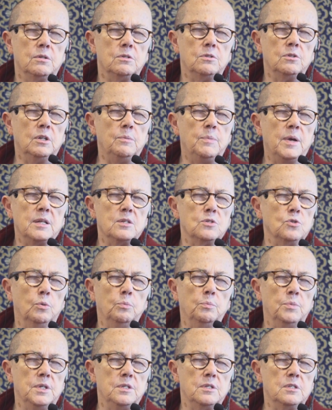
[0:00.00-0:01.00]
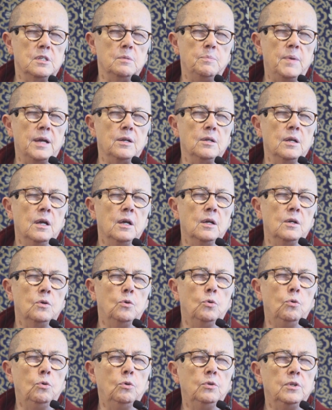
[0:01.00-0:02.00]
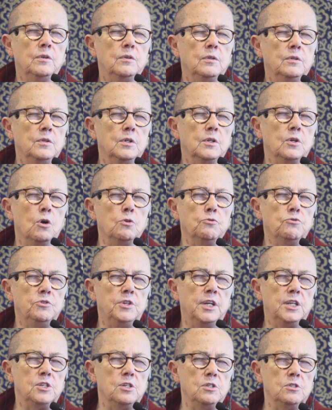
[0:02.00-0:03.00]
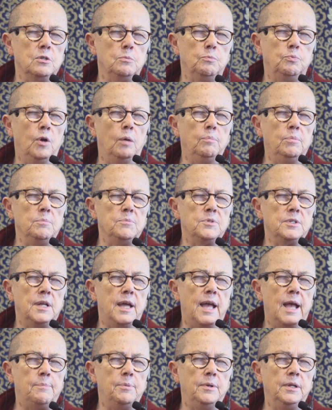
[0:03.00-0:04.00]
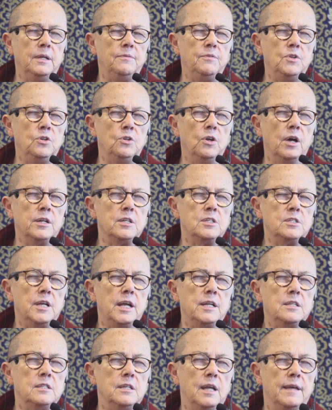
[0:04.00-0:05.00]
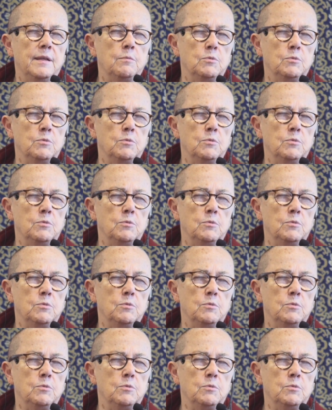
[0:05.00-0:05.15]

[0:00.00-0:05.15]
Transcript: It's not about zombies, it's about all the, the contradictions and problems that are happening in the United States now.